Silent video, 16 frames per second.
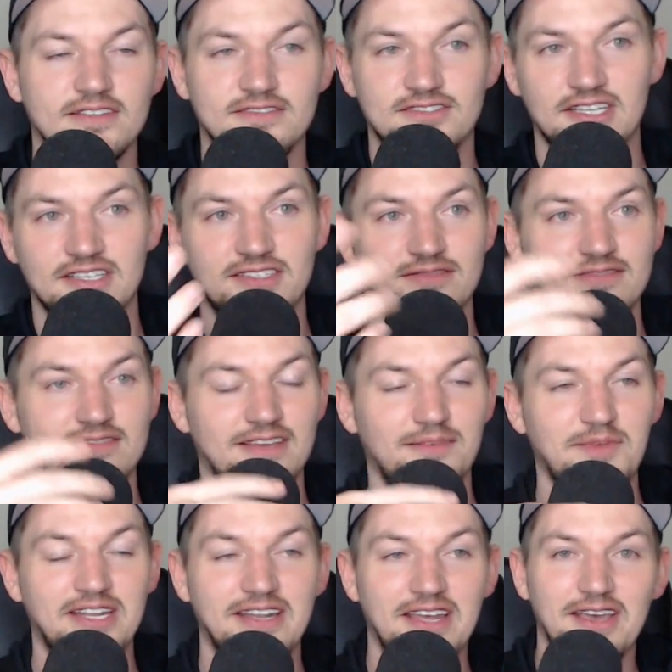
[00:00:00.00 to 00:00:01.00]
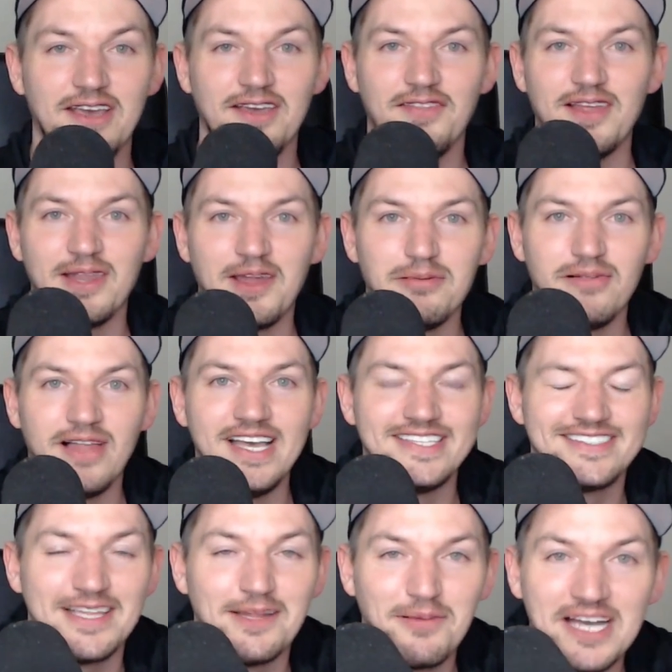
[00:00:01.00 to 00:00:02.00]
the, I mean, the, the
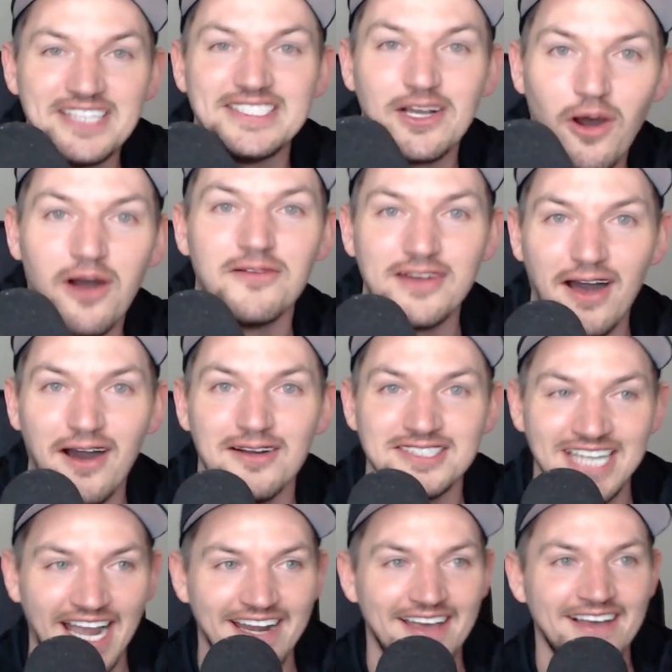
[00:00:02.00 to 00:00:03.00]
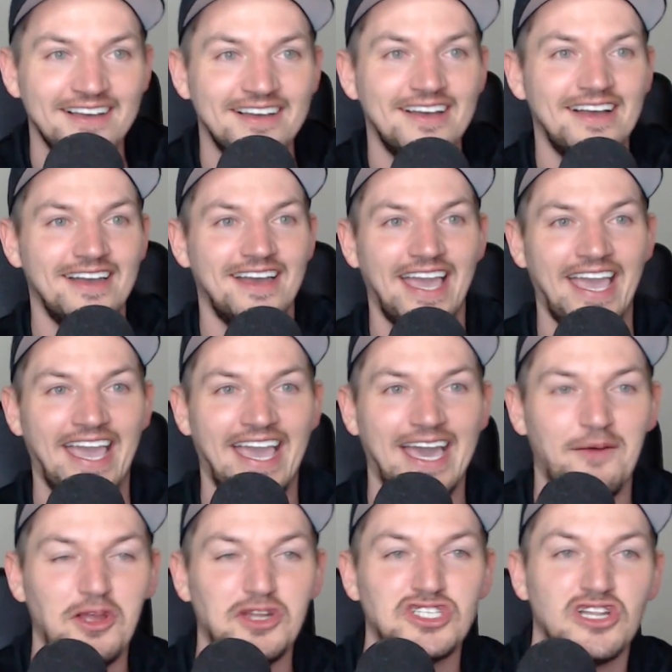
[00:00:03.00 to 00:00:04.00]
place the place in Guangdong, China.
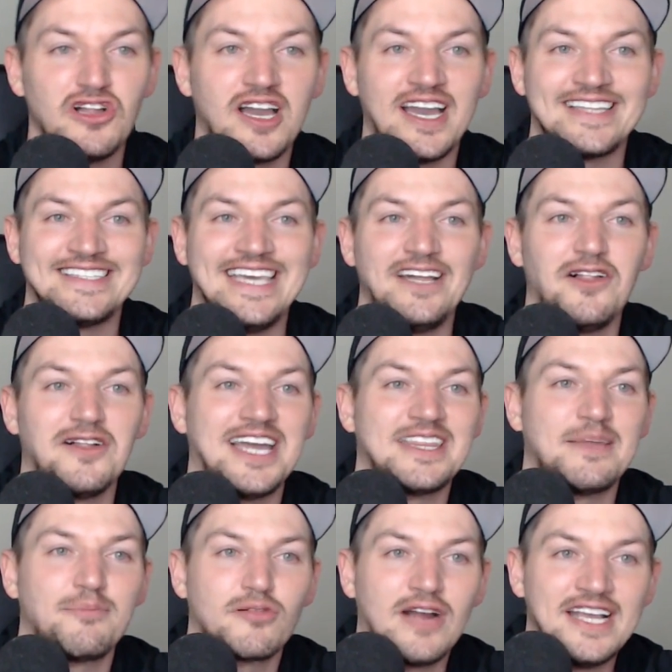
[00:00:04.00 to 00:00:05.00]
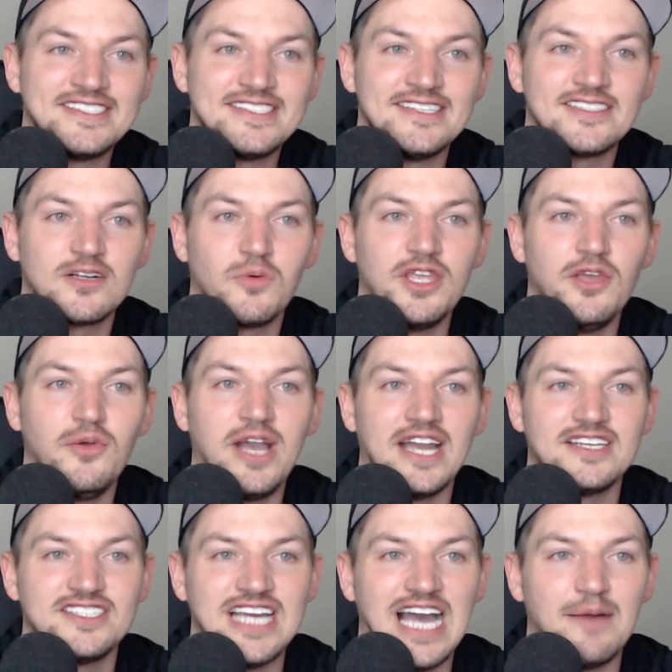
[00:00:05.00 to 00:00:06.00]
And when you look at, take a look at the prices, or when you kind
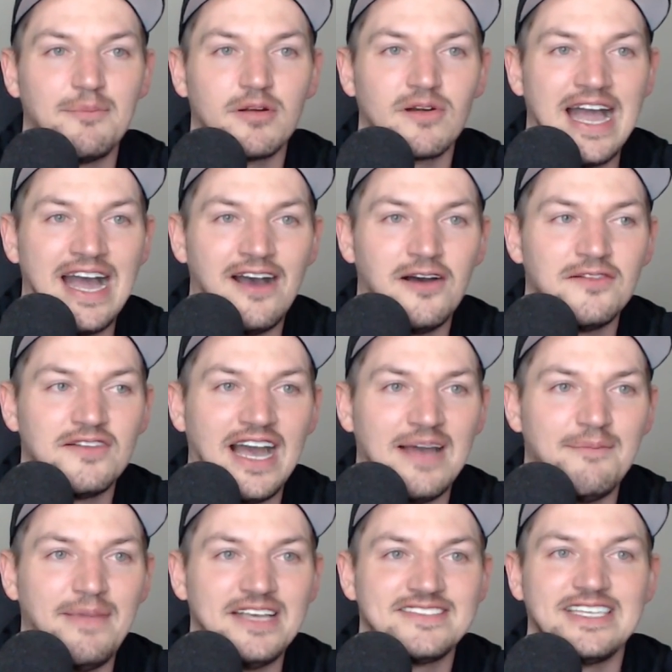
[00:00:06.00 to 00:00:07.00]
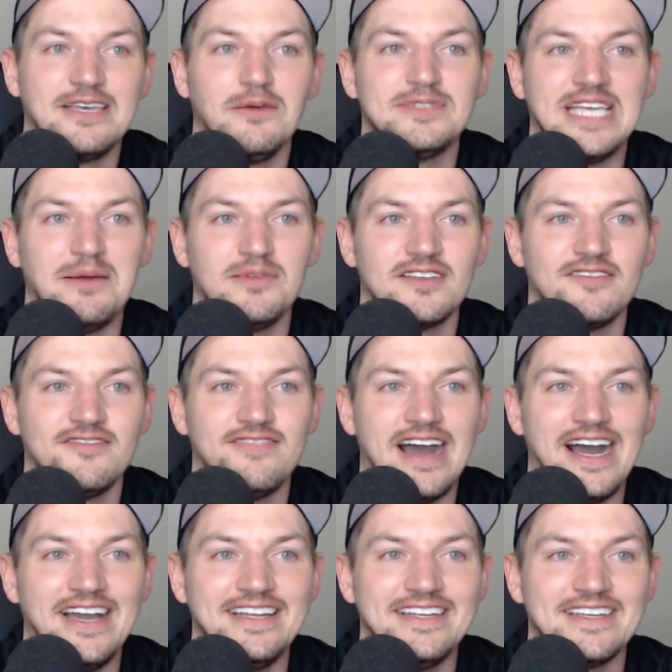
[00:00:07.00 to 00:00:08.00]
of shop around, I basically was able to
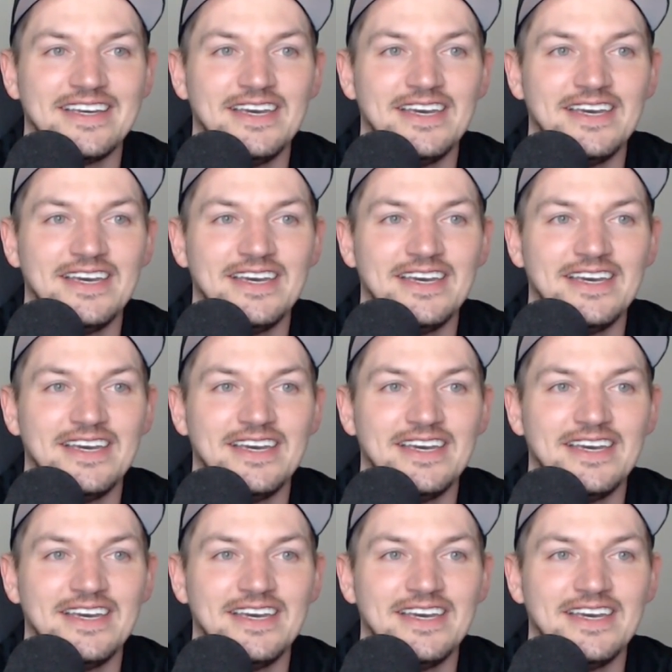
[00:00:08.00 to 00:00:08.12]
find